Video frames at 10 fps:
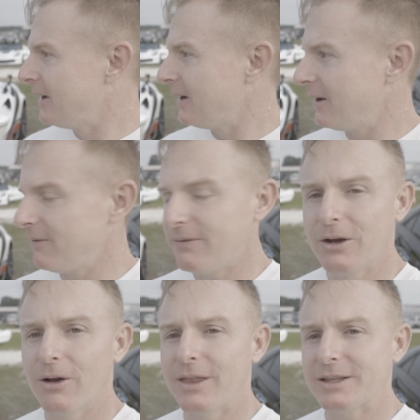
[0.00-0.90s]
uh,
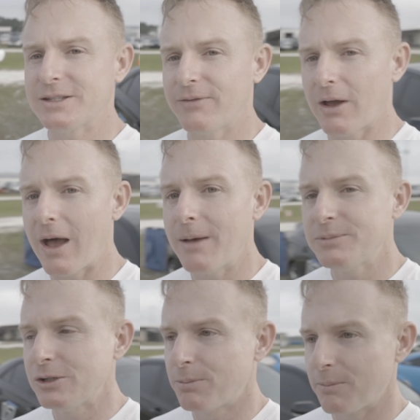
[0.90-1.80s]
figure all that stuff out. I'm
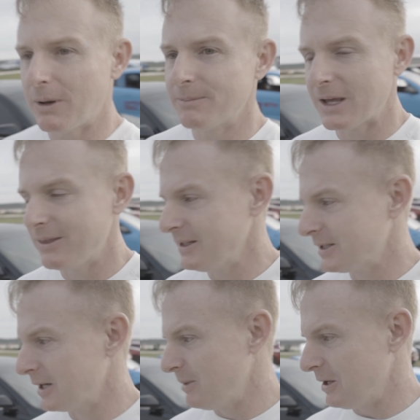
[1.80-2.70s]
super pumped. I think
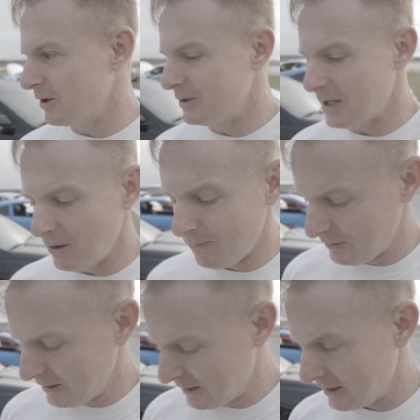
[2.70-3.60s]
it's gonna be a good day.
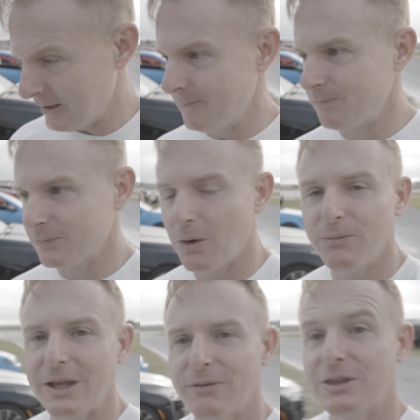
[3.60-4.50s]
Hopefully, um,
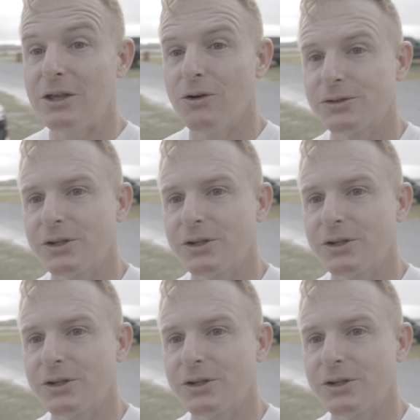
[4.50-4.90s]
hopefully everything goes